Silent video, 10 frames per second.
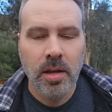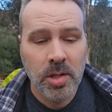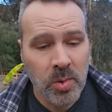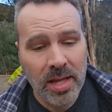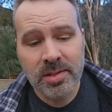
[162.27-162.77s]

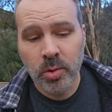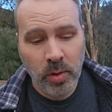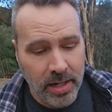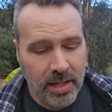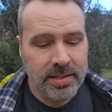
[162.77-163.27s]
So that's
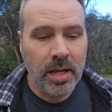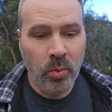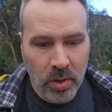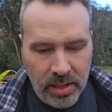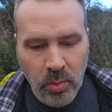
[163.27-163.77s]
great because I
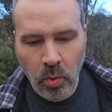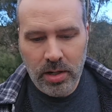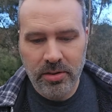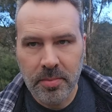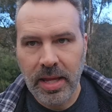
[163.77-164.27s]
really
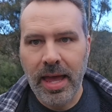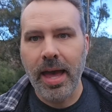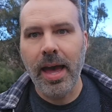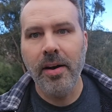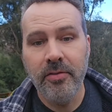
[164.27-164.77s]
wanted them to
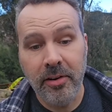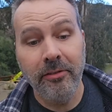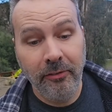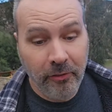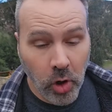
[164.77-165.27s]
have the
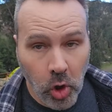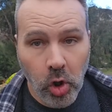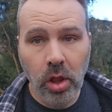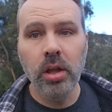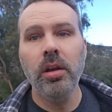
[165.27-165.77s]

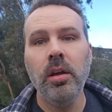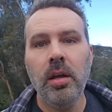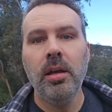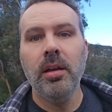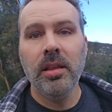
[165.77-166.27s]
full
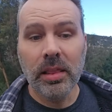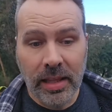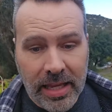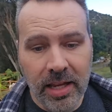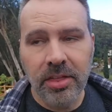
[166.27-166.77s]

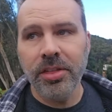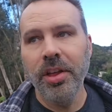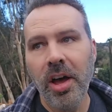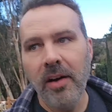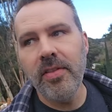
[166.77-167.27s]
length
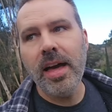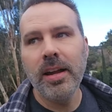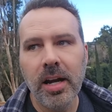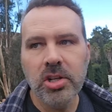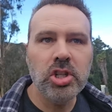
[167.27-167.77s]
of that
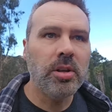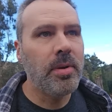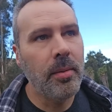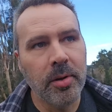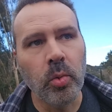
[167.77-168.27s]
hutch to be
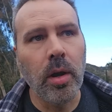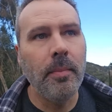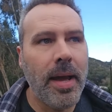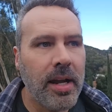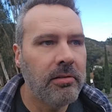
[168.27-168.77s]
able to run
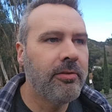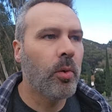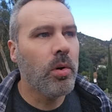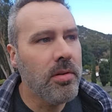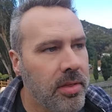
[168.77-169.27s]
back and
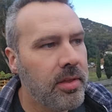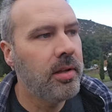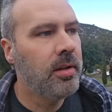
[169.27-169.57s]
forth